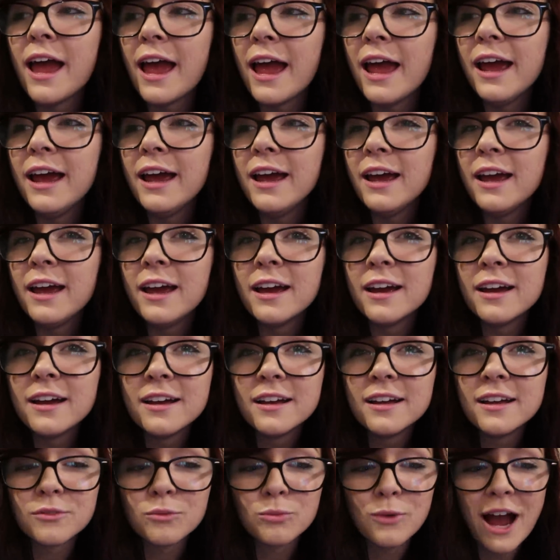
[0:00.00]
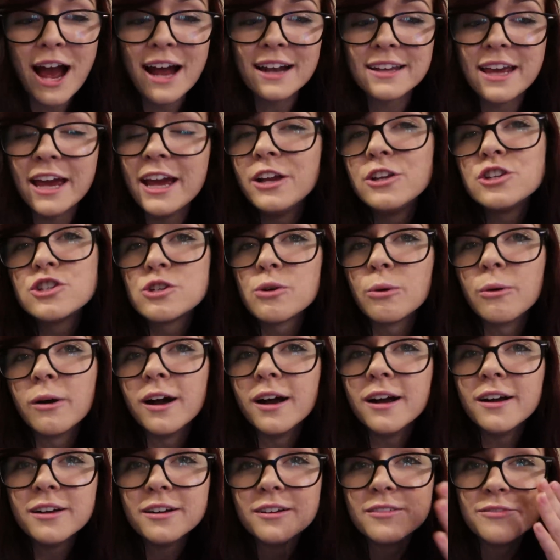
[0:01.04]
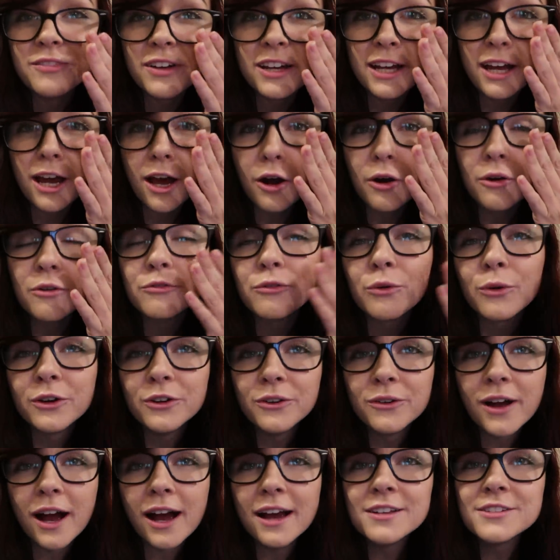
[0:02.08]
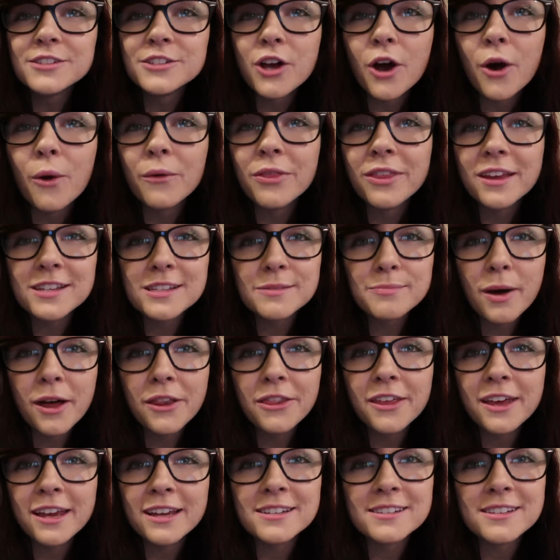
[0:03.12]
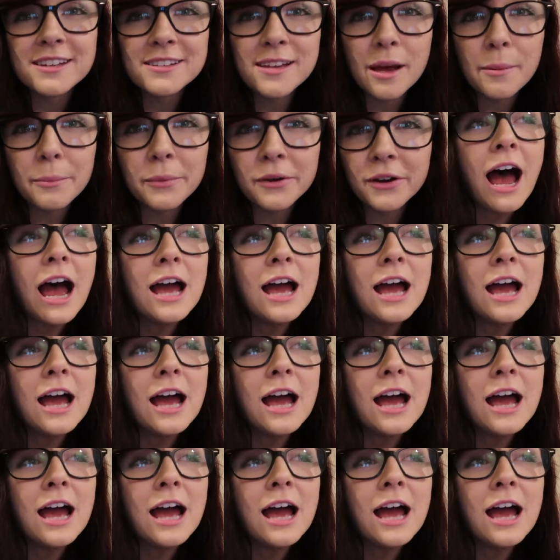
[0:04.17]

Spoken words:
a rat cage tour video for you guys. So this month is December.